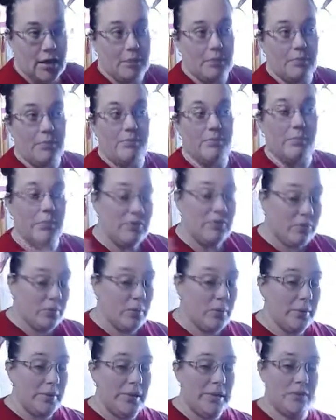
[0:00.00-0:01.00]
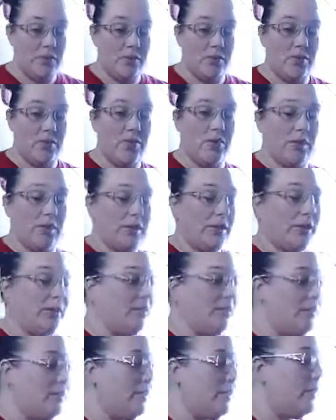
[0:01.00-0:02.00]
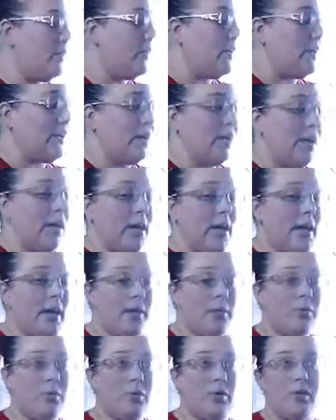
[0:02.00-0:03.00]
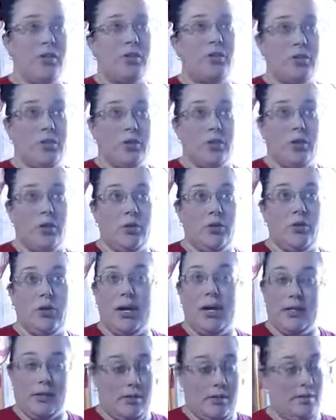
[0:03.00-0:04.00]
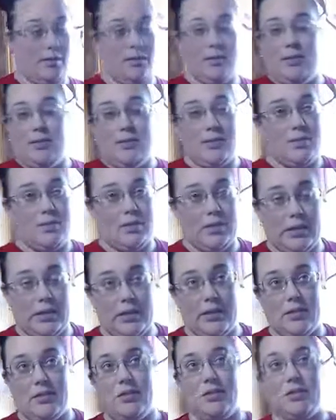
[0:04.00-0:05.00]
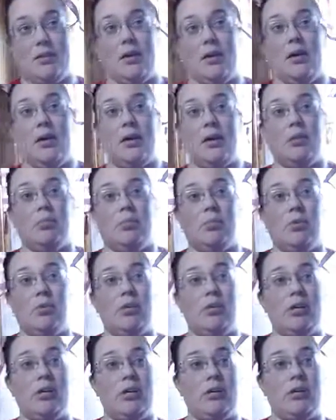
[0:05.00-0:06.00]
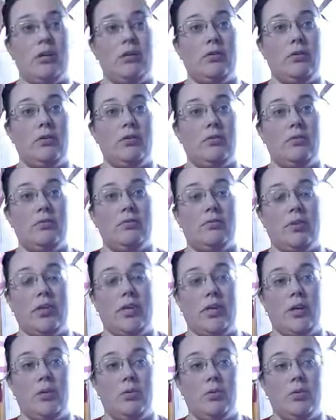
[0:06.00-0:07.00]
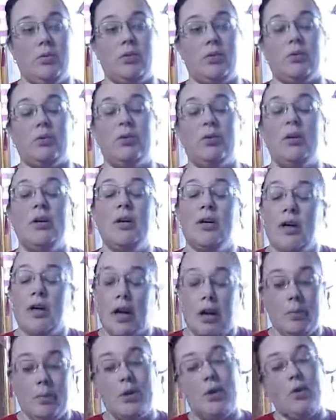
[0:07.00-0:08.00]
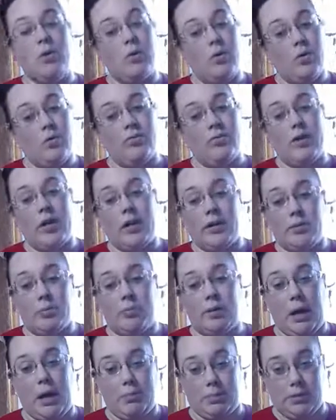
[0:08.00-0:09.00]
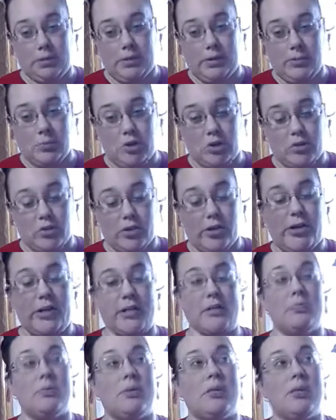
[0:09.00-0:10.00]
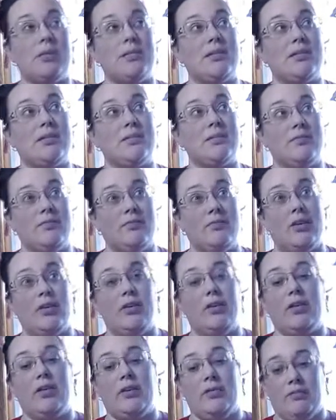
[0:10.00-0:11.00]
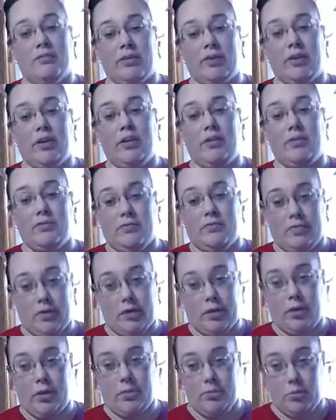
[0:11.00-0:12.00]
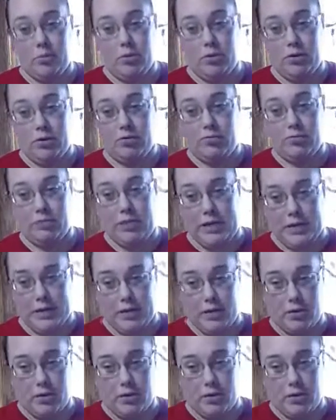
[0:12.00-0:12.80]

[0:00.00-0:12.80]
before we get started, I wanted to go, I did this on the kids' cooking video too. I want to go over how to properly wash our hands because it's very, very, very important right now.